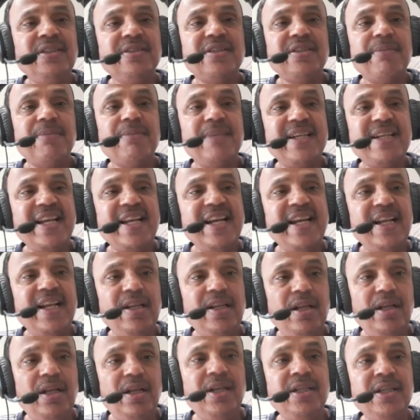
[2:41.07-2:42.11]
The material
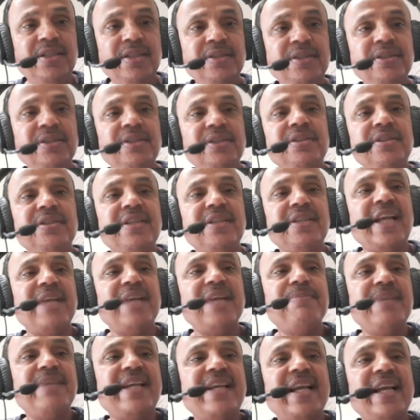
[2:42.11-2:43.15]

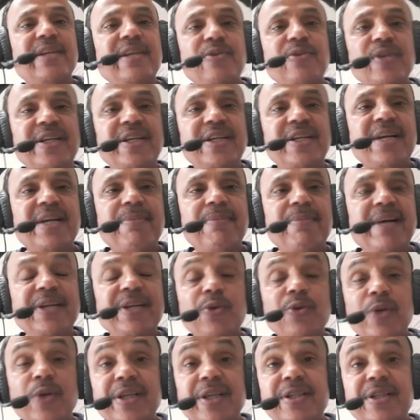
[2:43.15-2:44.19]
can be calculated by
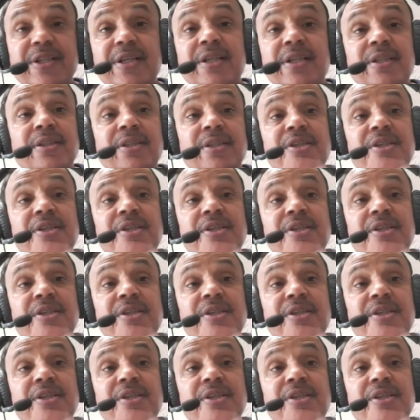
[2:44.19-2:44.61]
knowing the